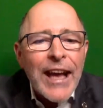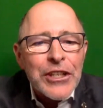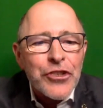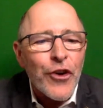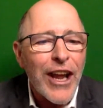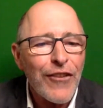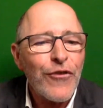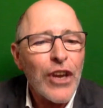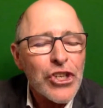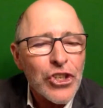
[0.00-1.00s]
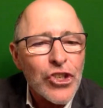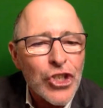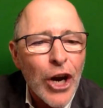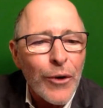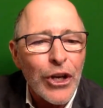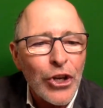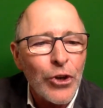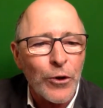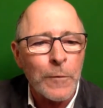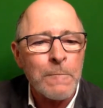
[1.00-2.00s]
x ray vision showing
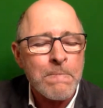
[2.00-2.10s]
you?